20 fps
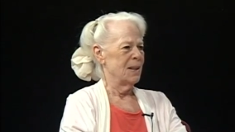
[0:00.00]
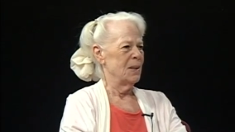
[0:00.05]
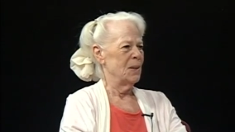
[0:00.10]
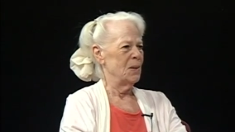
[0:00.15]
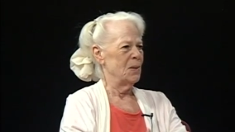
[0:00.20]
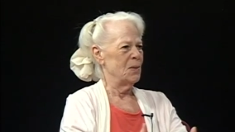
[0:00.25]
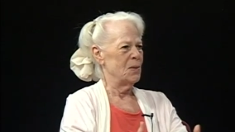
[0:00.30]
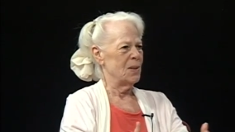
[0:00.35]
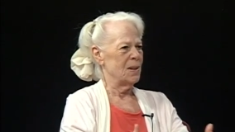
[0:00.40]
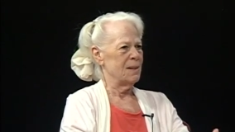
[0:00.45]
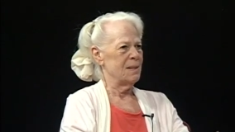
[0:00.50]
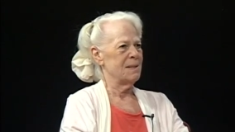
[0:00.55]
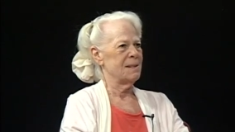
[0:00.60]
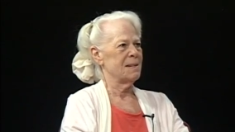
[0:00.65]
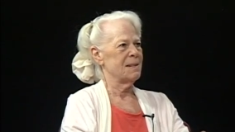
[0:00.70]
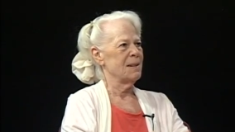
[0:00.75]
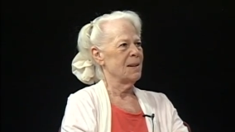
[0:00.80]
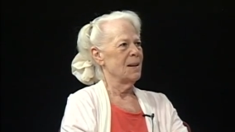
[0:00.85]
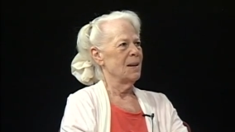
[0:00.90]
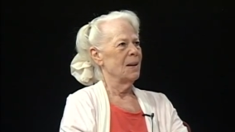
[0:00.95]

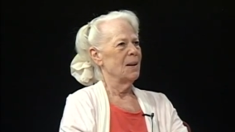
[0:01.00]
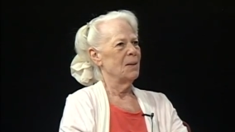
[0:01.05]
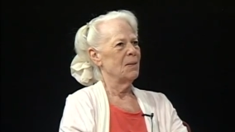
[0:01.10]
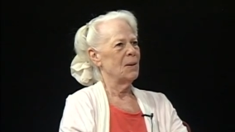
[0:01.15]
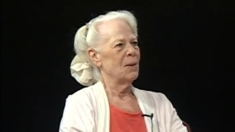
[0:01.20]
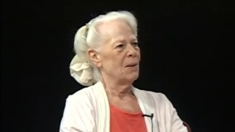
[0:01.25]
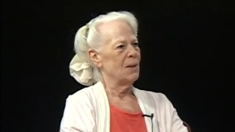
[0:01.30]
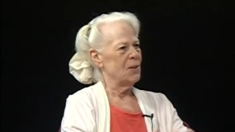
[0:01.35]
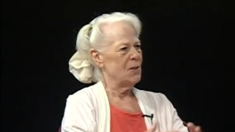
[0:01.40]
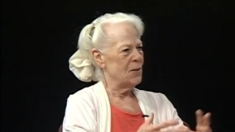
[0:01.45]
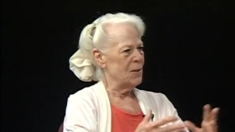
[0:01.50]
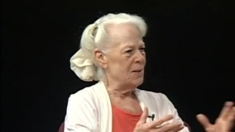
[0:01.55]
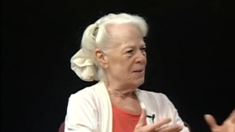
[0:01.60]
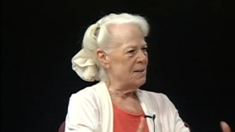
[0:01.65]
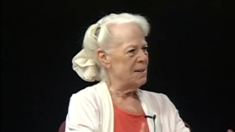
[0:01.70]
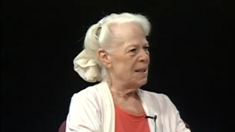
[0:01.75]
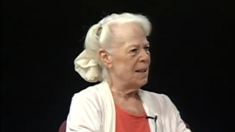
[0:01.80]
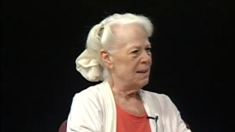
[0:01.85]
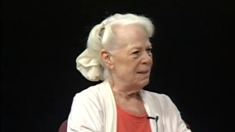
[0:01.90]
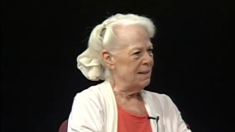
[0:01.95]
There are certain
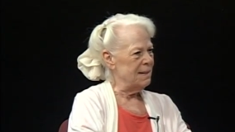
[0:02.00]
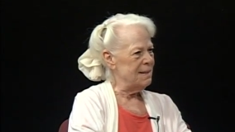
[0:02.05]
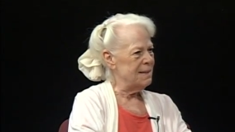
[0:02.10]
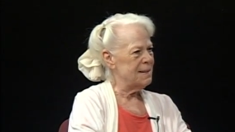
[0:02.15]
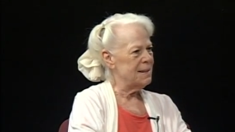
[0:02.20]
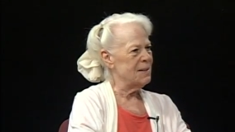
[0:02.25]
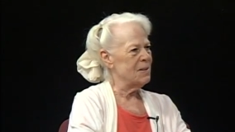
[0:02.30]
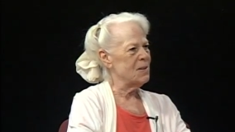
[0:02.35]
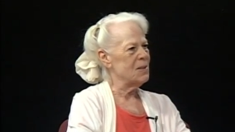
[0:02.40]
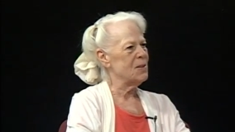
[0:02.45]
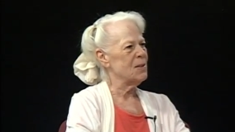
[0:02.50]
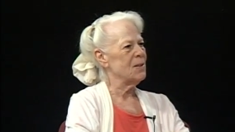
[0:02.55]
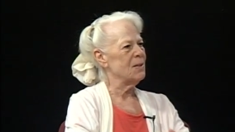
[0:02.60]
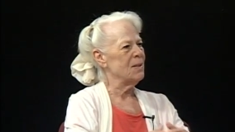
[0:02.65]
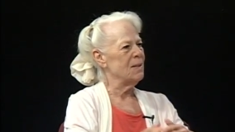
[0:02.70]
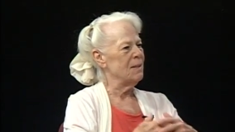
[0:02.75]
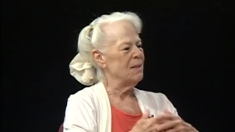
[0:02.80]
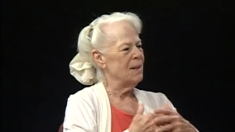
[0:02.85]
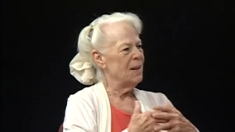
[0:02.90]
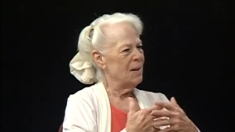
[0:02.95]
tenets, there are
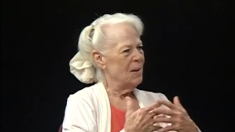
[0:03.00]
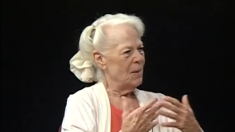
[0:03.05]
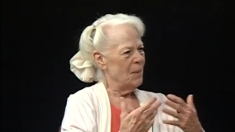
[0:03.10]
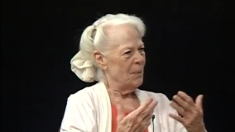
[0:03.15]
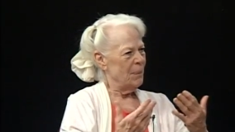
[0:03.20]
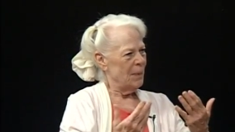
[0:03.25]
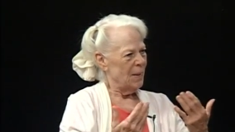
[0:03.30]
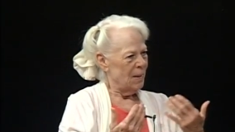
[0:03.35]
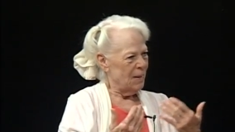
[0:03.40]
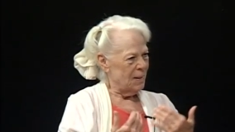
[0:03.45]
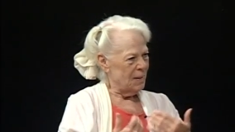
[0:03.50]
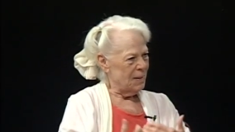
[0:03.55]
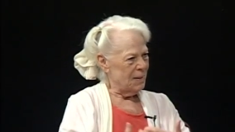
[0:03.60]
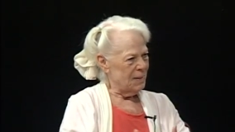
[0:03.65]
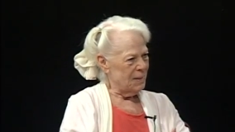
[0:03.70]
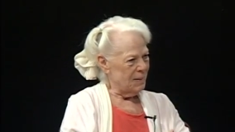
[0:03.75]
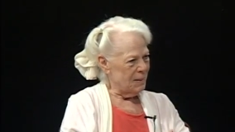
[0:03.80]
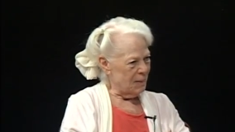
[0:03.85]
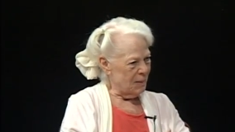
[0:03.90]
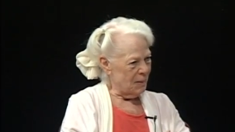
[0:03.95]
certain
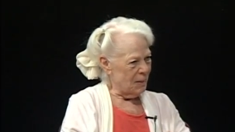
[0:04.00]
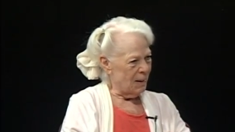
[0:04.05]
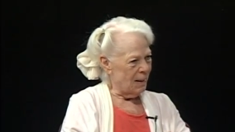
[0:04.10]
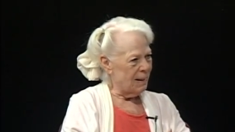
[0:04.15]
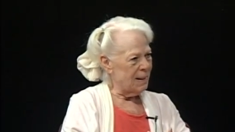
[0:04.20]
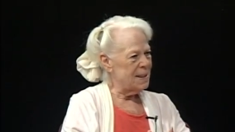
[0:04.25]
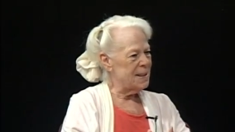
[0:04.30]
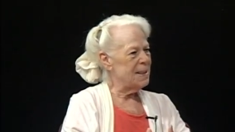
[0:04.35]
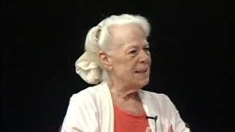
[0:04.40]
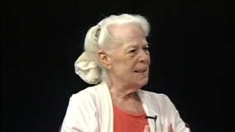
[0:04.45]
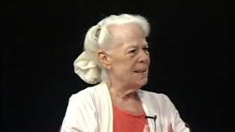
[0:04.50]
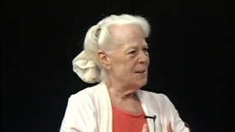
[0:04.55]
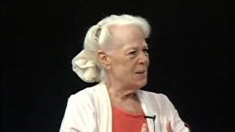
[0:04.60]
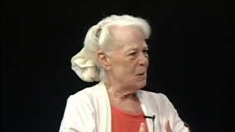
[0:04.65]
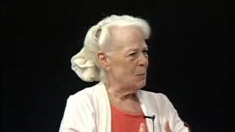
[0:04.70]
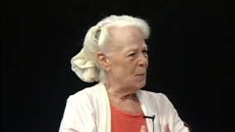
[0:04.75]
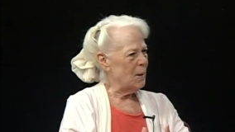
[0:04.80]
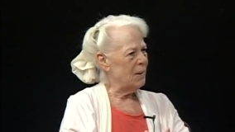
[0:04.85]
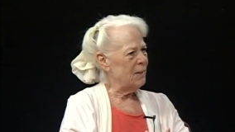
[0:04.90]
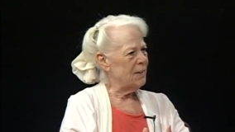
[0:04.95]
ideas
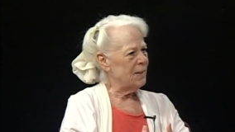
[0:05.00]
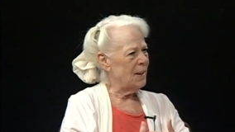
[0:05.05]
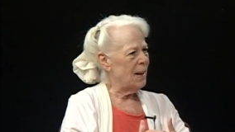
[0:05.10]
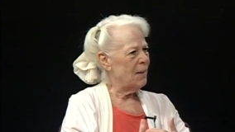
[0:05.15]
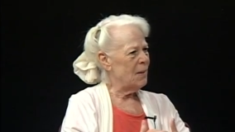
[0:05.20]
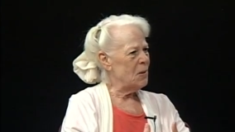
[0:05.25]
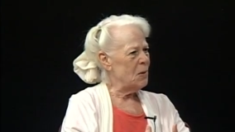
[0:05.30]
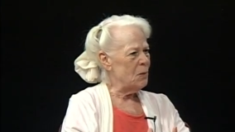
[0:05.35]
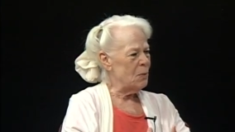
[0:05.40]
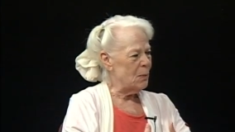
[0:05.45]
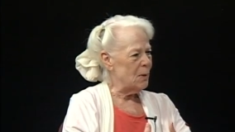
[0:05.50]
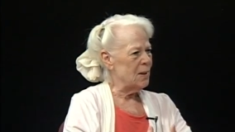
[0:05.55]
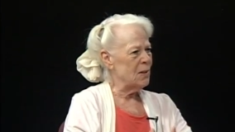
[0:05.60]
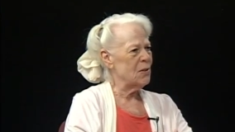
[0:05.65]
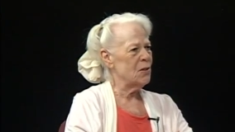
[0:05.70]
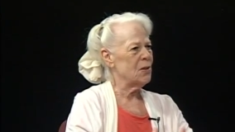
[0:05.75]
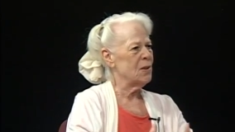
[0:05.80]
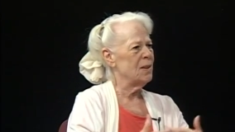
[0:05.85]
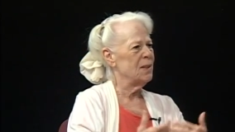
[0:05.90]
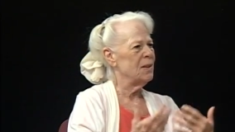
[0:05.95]
about how you
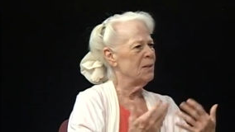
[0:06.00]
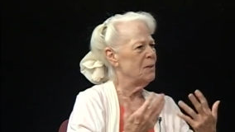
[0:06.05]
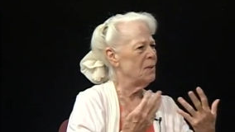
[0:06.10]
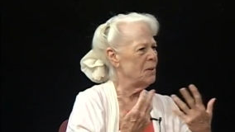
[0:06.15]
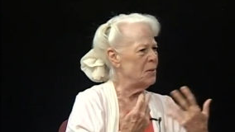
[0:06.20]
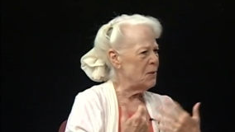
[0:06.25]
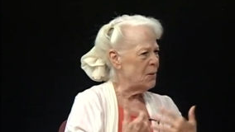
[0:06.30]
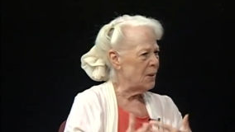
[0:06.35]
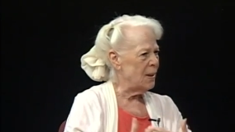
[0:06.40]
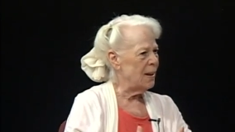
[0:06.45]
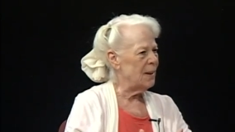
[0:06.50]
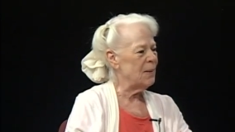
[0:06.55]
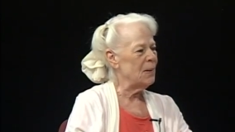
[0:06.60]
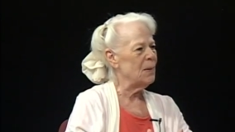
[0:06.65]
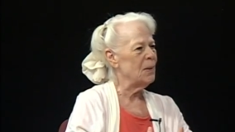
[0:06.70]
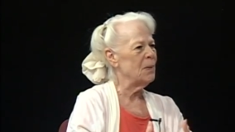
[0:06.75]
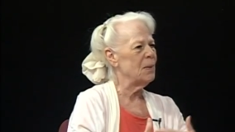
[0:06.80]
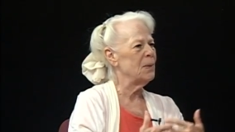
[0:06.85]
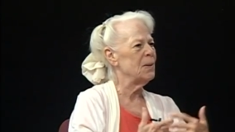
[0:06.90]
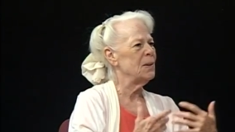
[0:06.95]
function and your
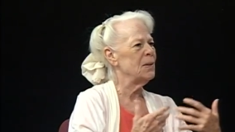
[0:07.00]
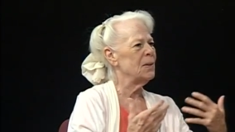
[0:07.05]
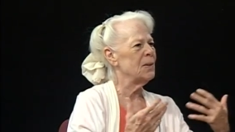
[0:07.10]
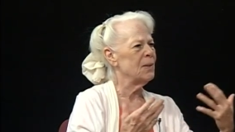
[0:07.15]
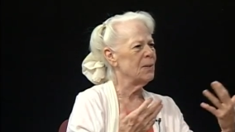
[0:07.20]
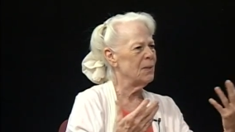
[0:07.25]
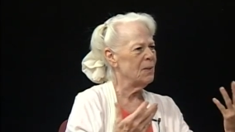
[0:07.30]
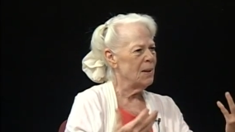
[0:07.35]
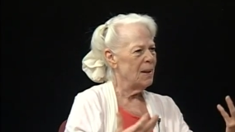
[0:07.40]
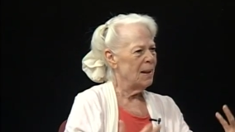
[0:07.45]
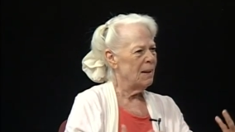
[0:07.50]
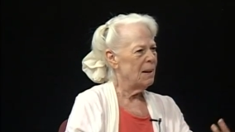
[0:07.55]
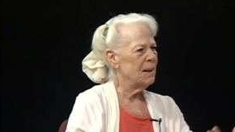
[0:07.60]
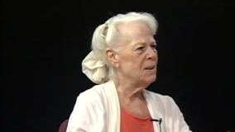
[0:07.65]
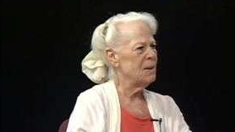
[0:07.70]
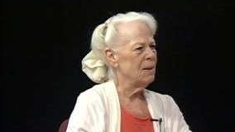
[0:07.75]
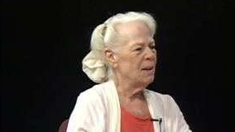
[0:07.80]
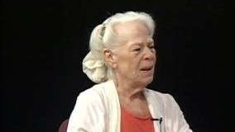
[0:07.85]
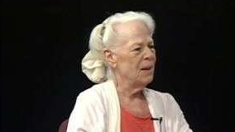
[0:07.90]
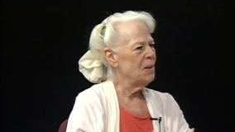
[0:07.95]
health and your
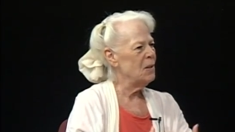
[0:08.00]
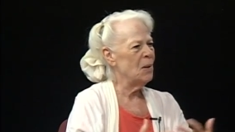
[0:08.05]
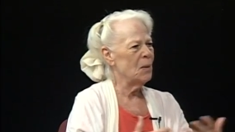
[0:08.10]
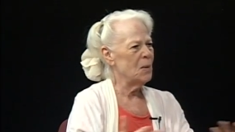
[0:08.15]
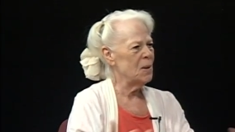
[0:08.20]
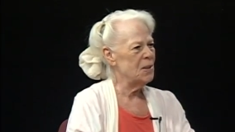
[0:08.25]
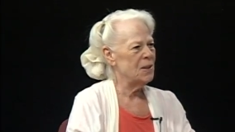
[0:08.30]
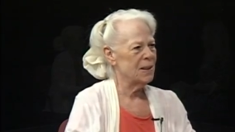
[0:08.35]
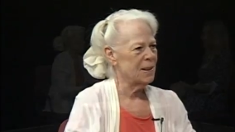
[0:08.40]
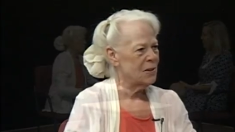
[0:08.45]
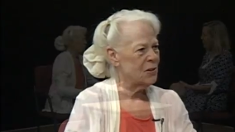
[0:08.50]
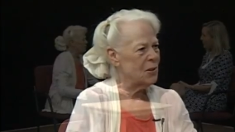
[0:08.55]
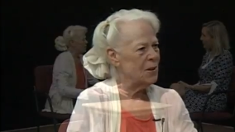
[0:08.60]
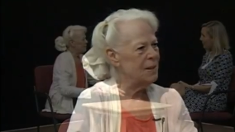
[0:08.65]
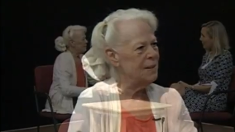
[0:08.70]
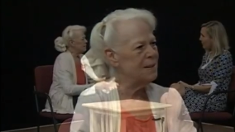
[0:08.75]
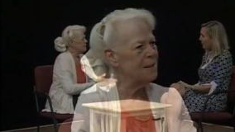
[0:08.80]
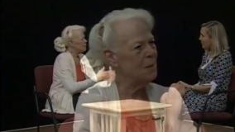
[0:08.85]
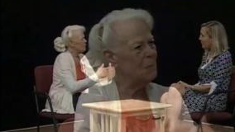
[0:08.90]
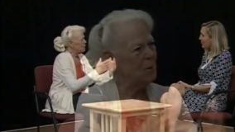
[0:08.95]
no
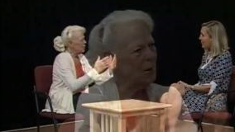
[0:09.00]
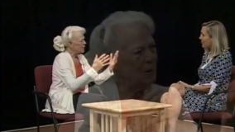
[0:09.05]
addictions. I mean,